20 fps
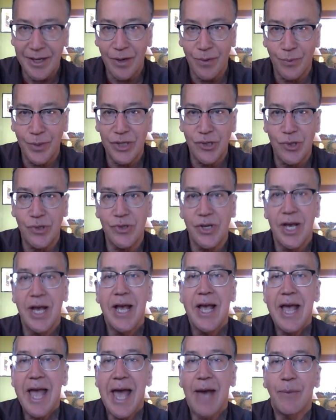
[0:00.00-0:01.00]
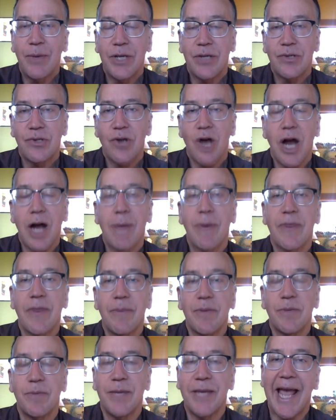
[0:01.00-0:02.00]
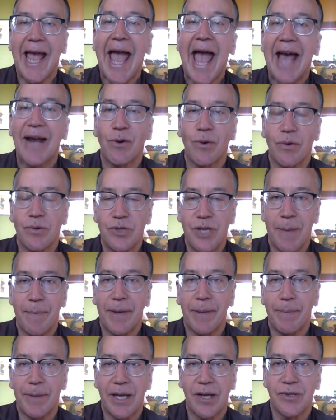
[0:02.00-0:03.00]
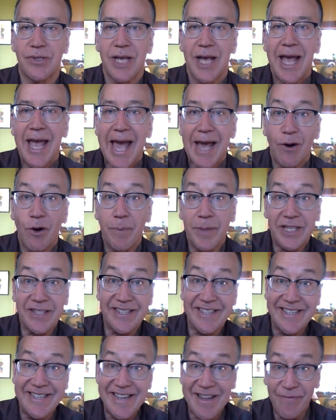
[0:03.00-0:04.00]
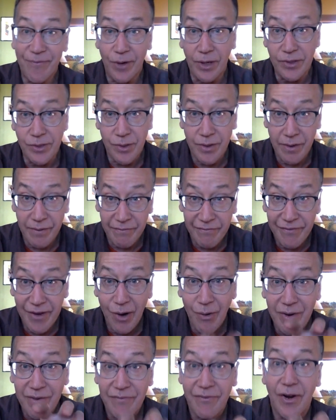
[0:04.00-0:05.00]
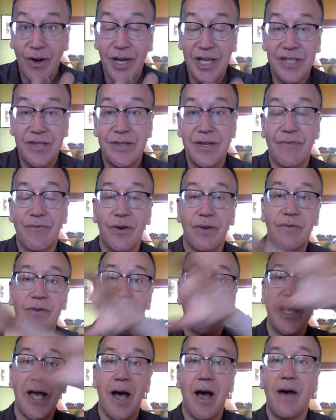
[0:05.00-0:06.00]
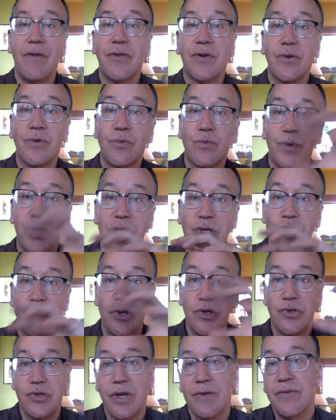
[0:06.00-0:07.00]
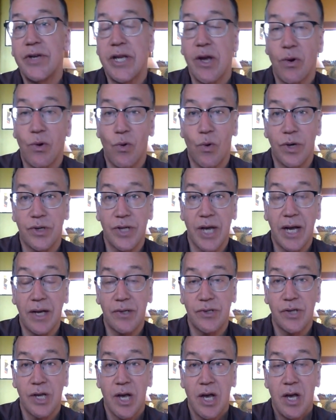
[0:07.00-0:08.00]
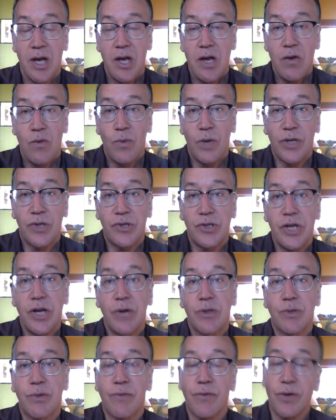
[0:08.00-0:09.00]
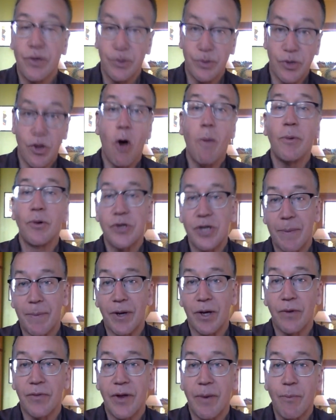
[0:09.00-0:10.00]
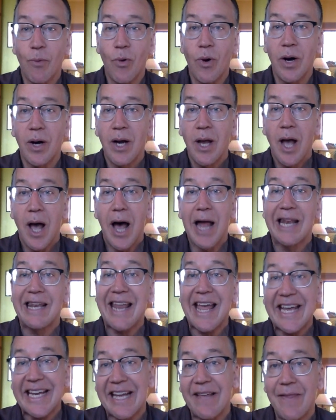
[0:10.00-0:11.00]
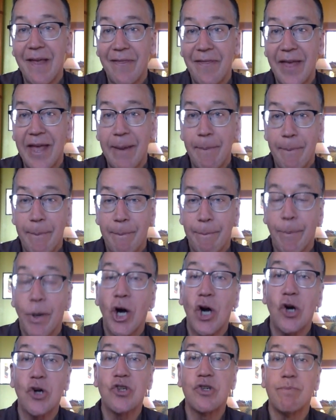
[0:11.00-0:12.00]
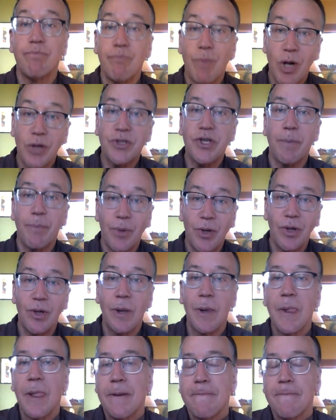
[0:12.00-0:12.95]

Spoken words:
regions. And we talk about them as being heterotypic because hetero means different. So they're very, very different from the other regions of neocortex, which, is referred to as homotypical. They're more alike in that they merge multiple,